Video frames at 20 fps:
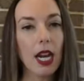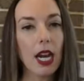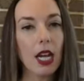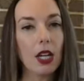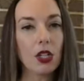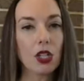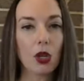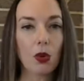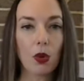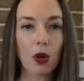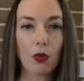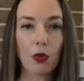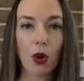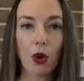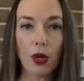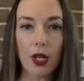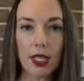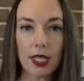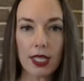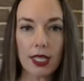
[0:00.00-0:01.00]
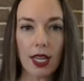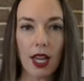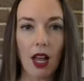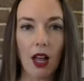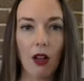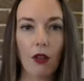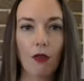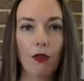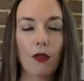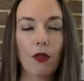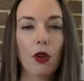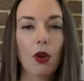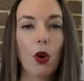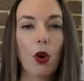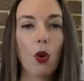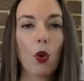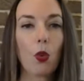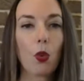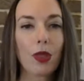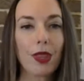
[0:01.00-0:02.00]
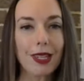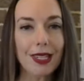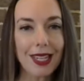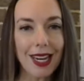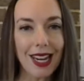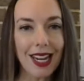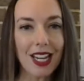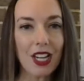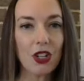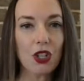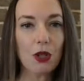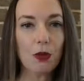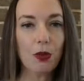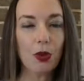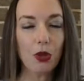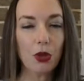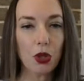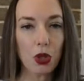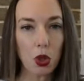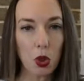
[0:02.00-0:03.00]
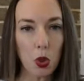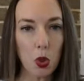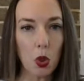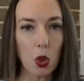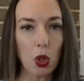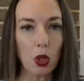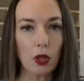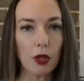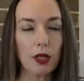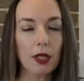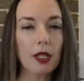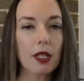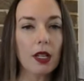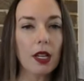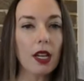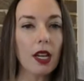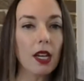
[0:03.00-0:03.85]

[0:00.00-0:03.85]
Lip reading: And so what wrote itself were the tangible tools